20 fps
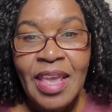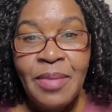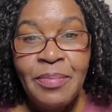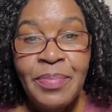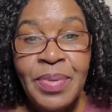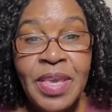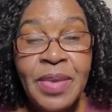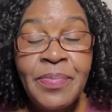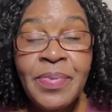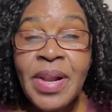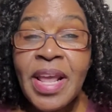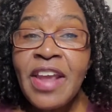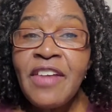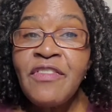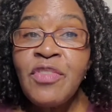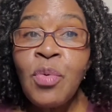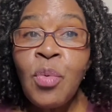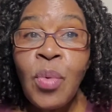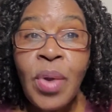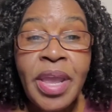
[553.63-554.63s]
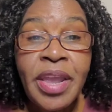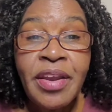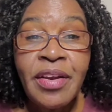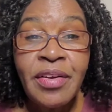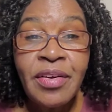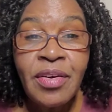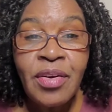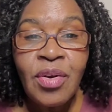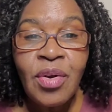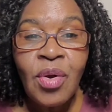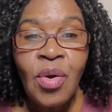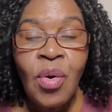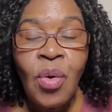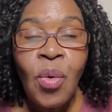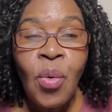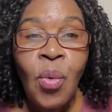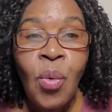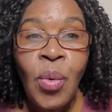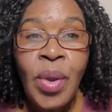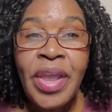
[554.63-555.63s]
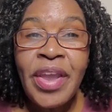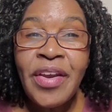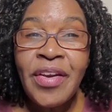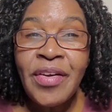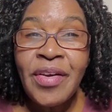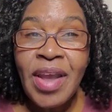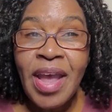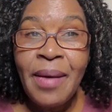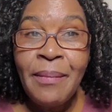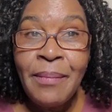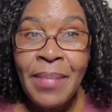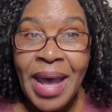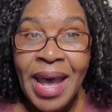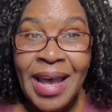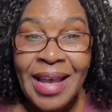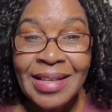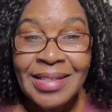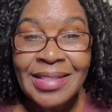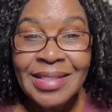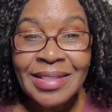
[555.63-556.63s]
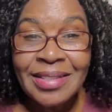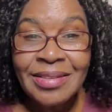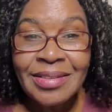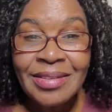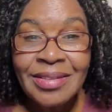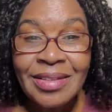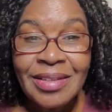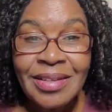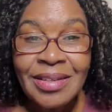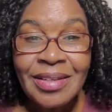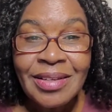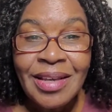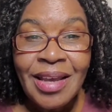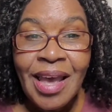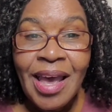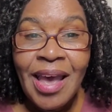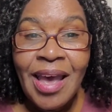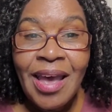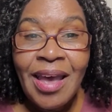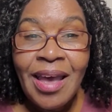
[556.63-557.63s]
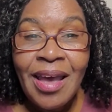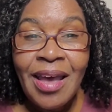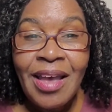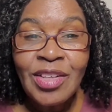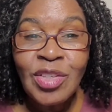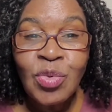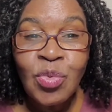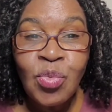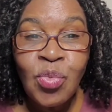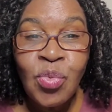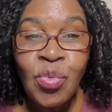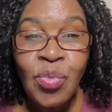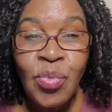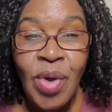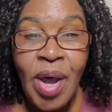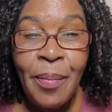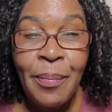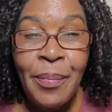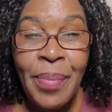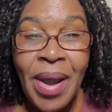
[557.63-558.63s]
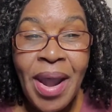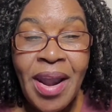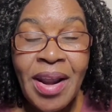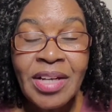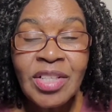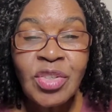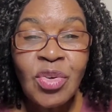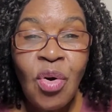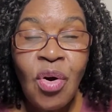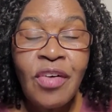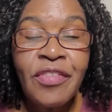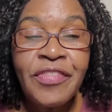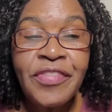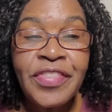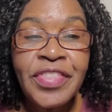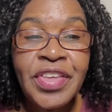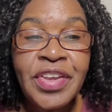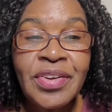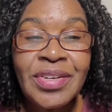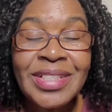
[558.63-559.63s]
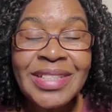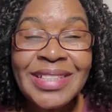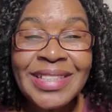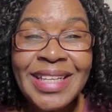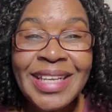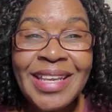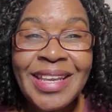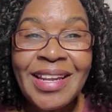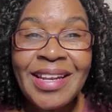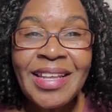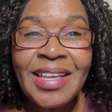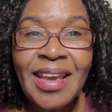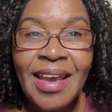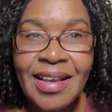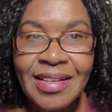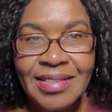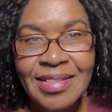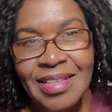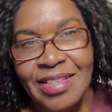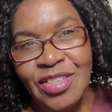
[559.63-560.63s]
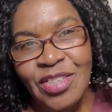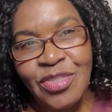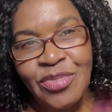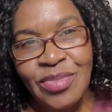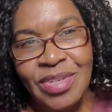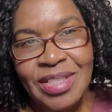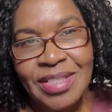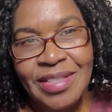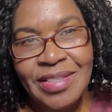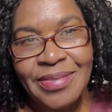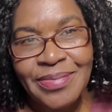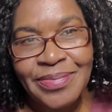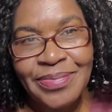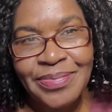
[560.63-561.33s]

People everywhere wear a mask as a part of their daily accessories.